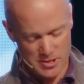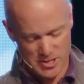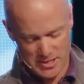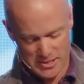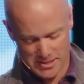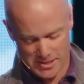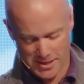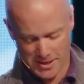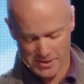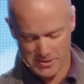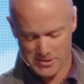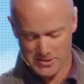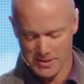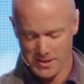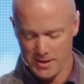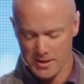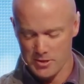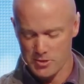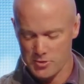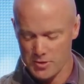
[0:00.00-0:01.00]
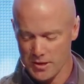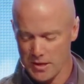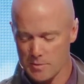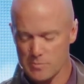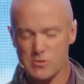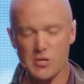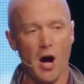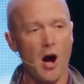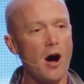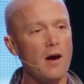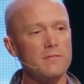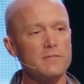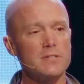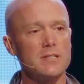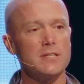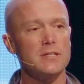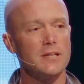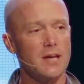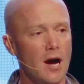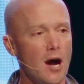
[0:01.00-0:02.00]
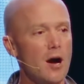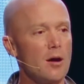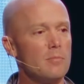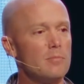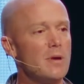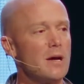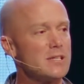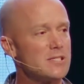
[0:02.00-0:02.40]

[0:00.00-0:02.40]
She says, dreams often come